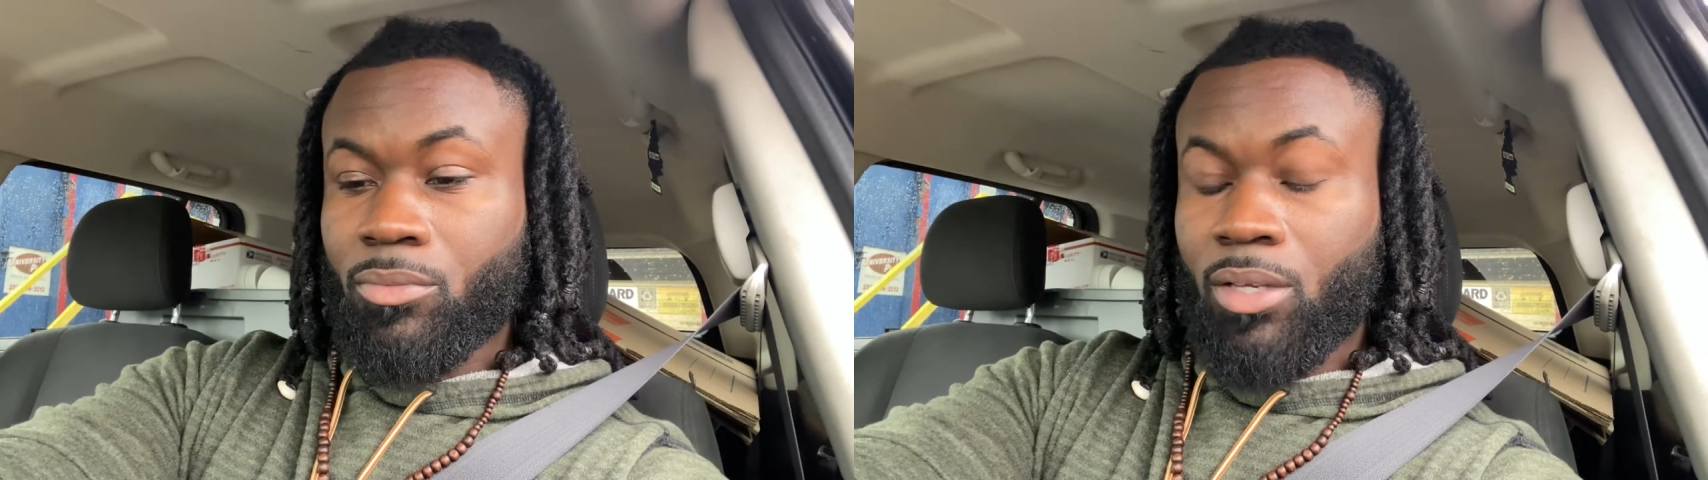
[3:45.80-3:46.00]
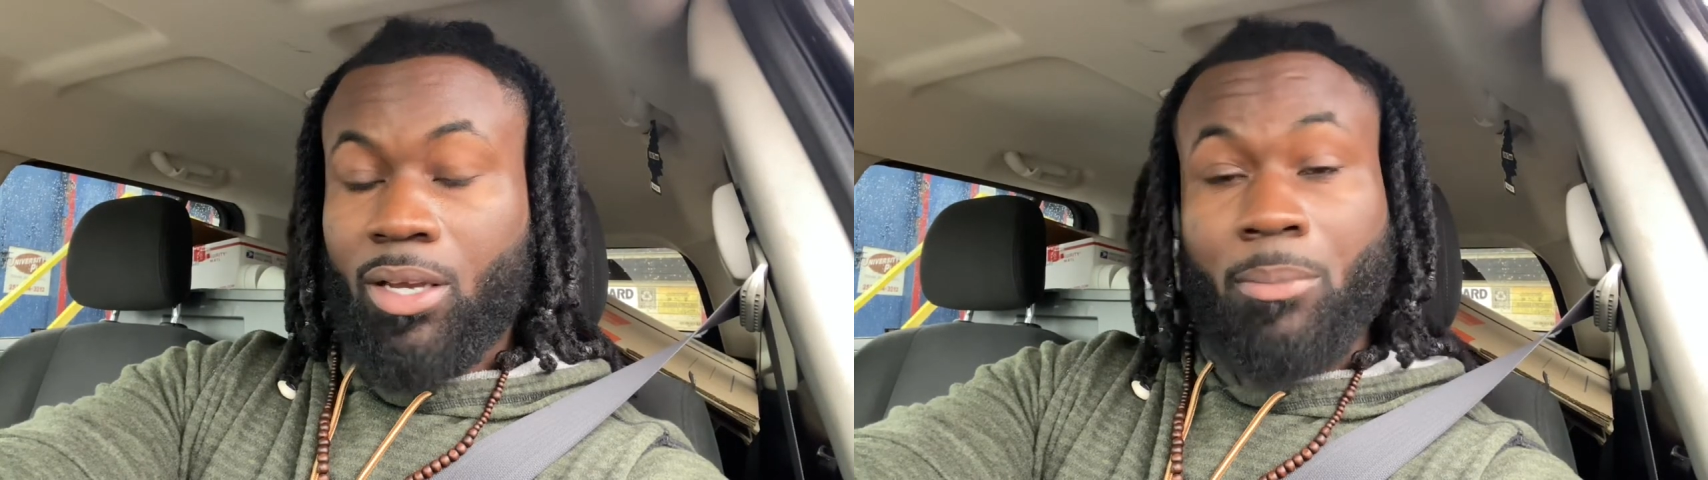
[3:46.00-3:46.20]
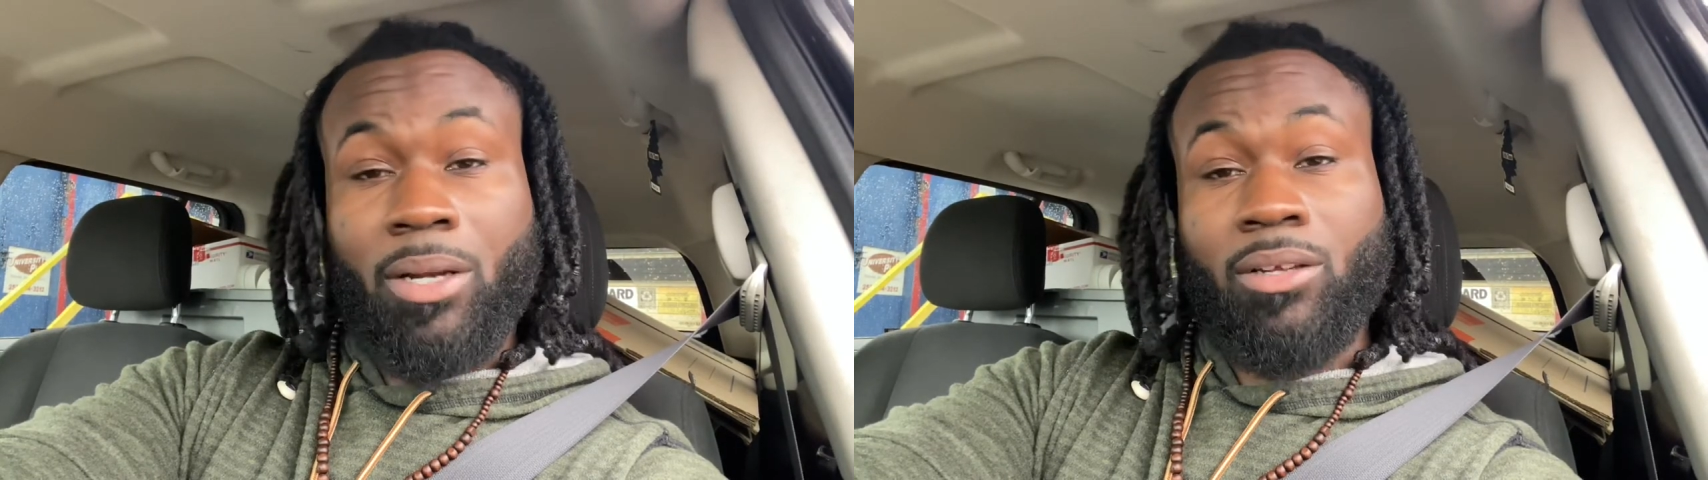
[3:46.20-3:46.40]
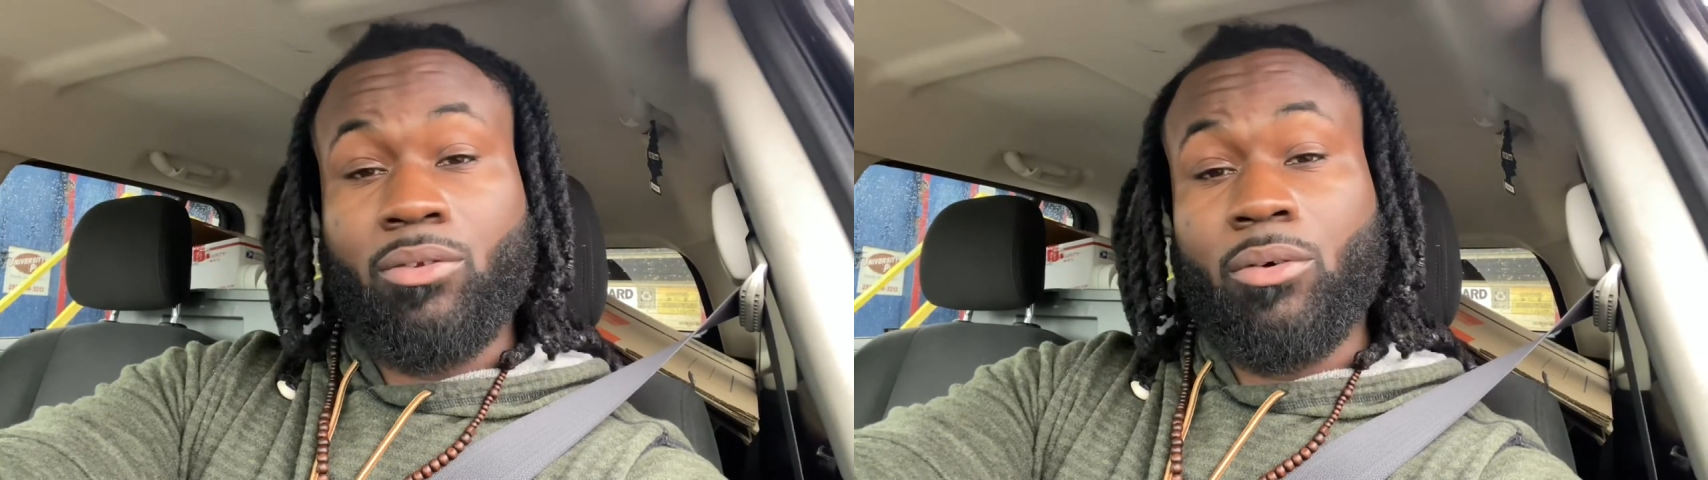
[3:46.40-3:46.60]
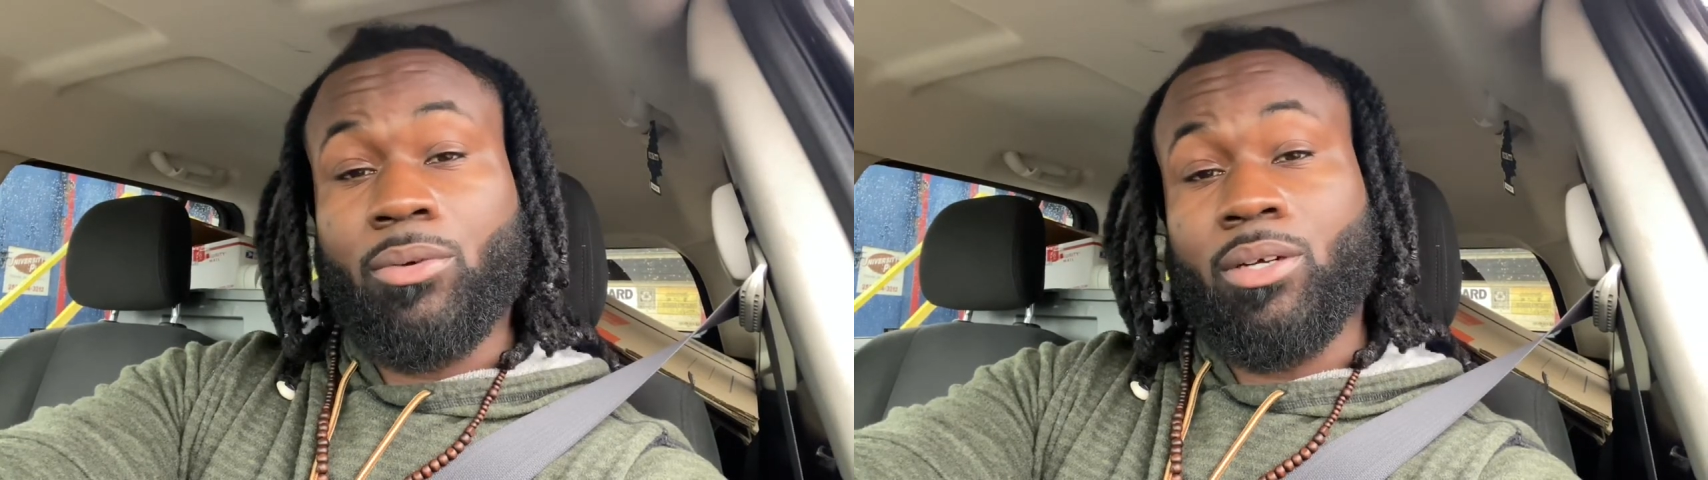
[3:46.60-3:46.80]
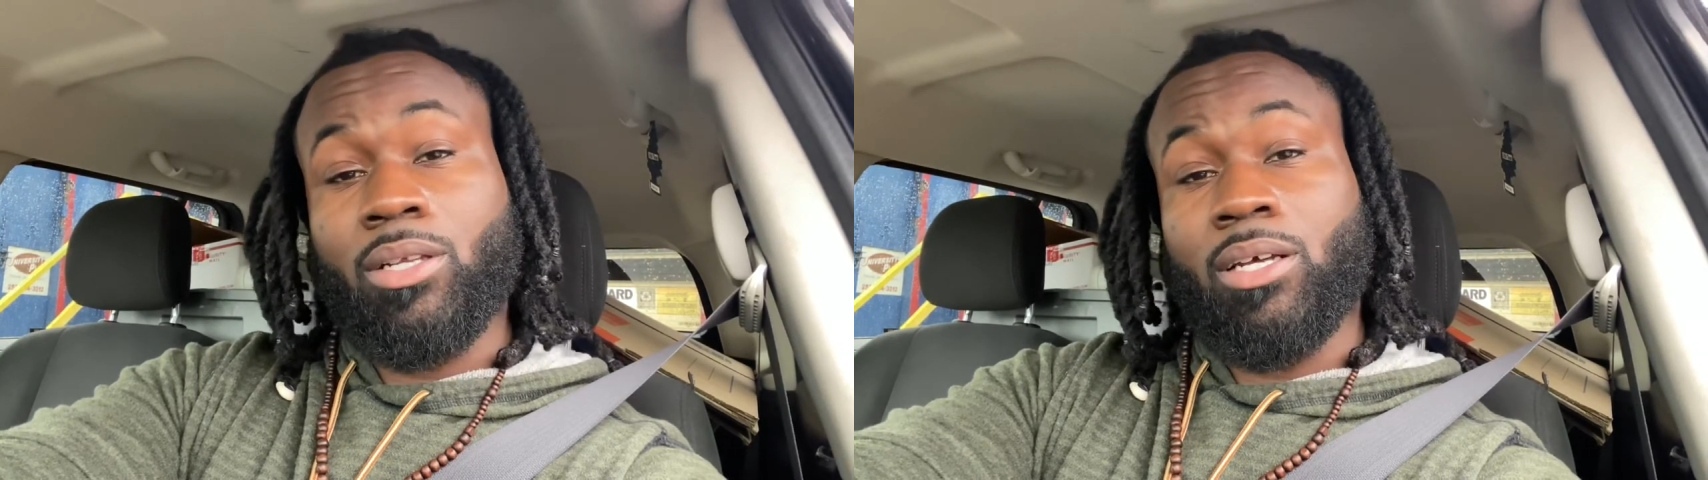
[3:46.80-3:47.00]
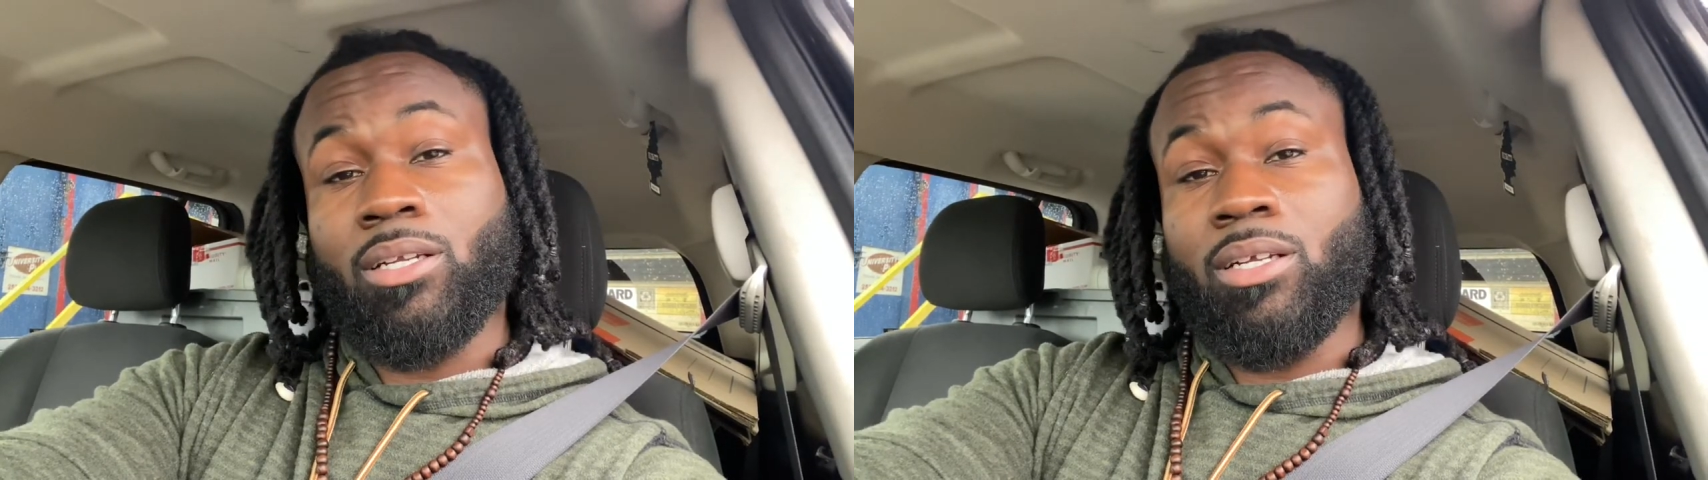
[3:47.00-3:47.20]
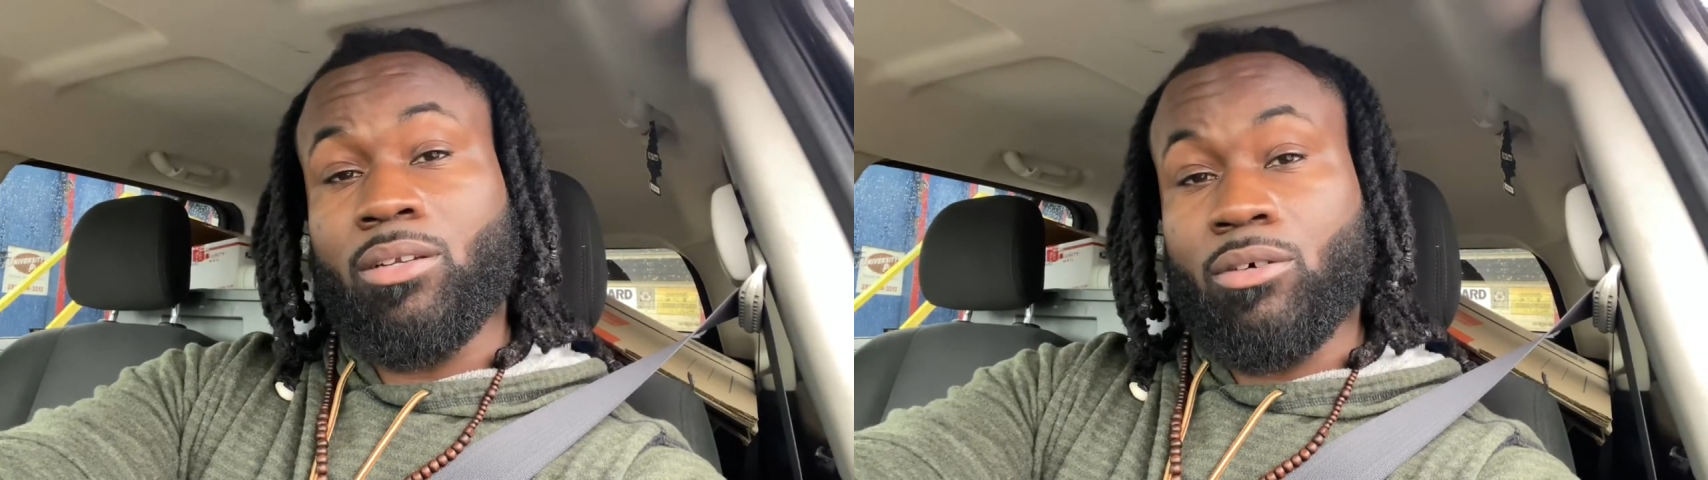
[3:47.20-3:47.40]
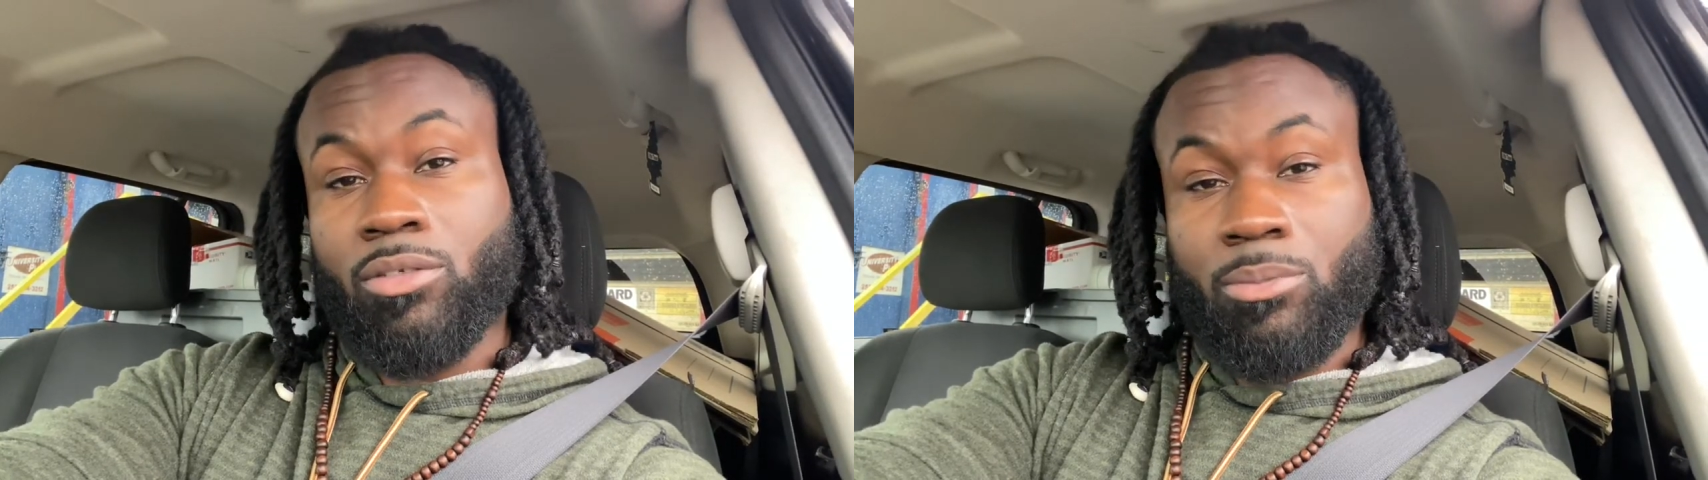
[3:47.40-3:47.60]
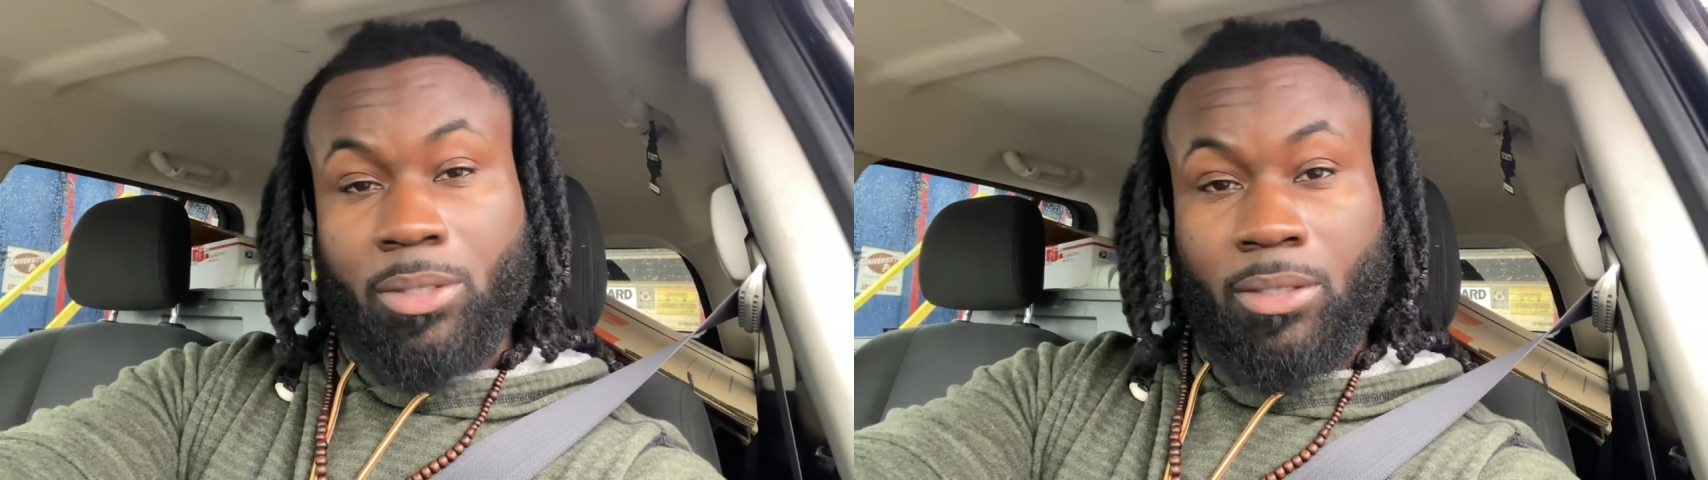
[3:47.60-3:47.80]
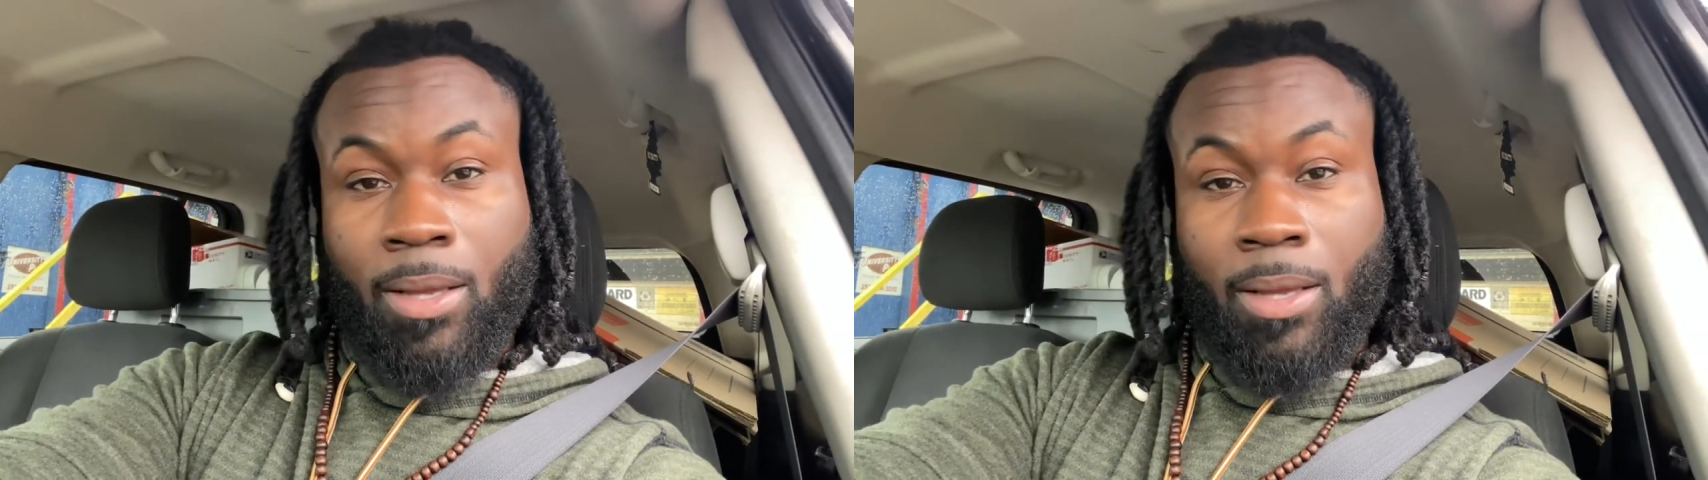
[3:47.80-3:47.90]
Everybody in North Carolina that knows me,